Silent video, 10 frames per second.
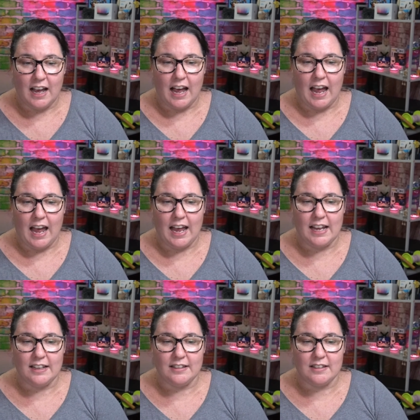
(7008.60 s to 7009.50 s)

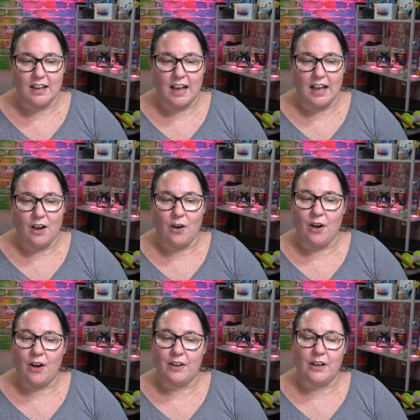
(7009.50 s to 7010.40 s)
And
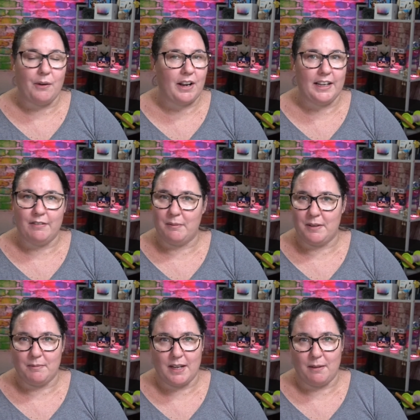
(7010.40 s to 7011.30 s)
uh, no, I don't give him
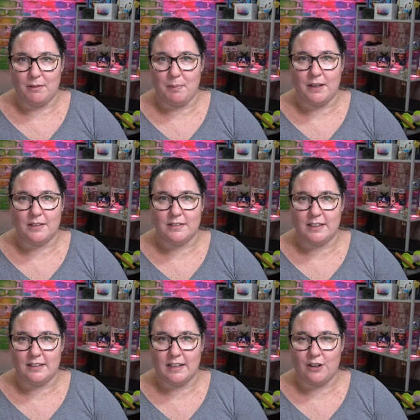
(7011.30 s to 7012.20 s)
Tim Tams because he,
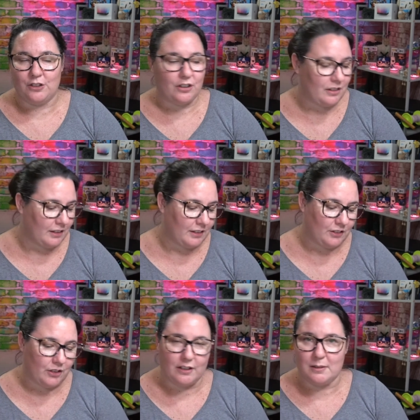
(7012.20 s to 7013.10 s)
they got chocolate, and
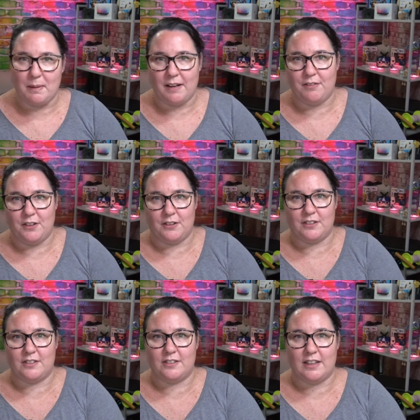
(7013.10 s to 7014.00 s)
chocolate's bad for
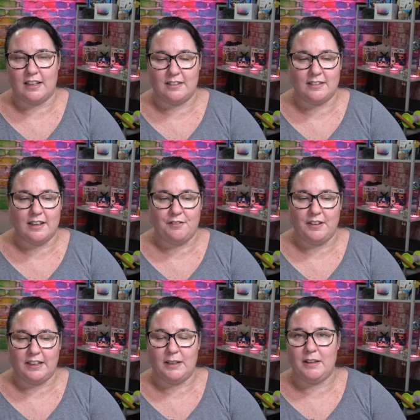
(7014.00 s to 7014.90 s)
dogs. That's
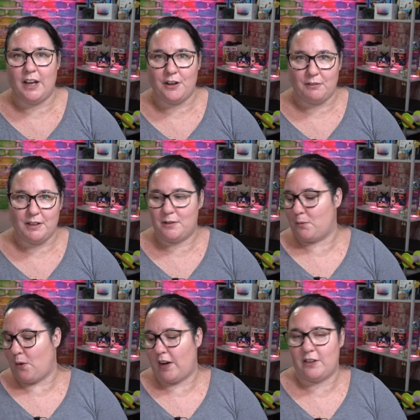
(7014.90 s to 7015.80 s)
definitely the only reason
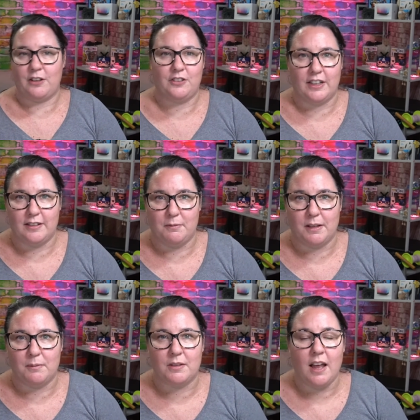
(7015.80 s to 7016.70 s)
why I don't share Tim
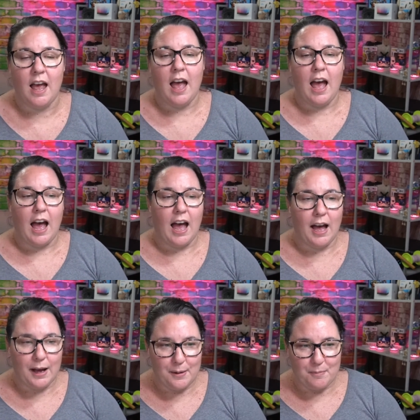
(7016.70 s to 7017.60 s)
Tams.
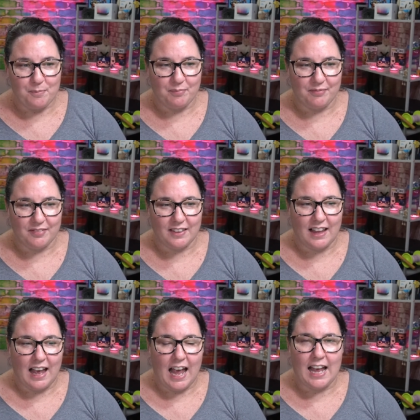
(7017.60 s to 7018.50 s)
Um,
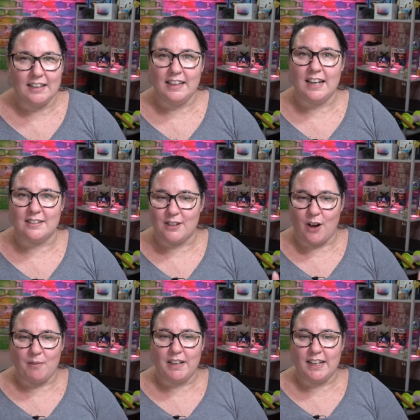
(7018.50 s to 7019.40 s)
and yeah, so
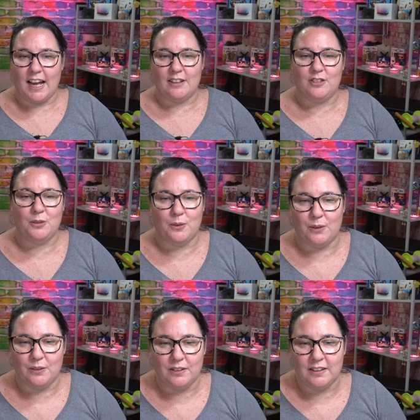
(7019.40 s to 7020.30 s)
I'm going to catch you
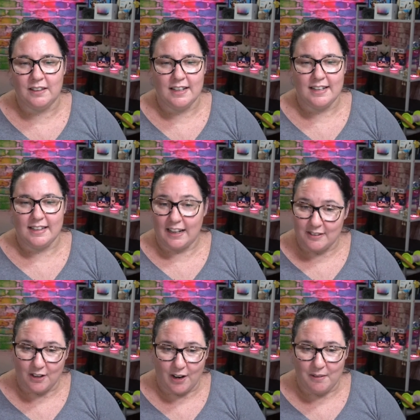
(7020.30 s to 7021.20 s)
all next
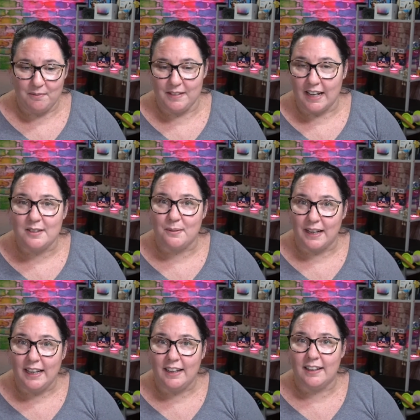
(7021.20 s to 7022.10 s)
time, next
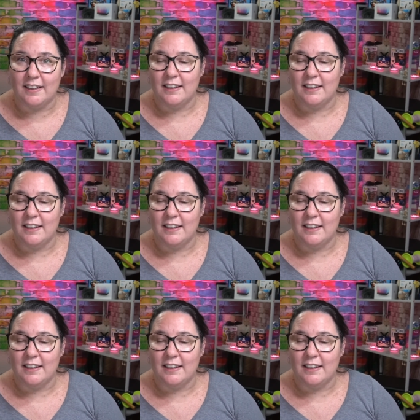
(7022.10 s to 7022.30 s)
week.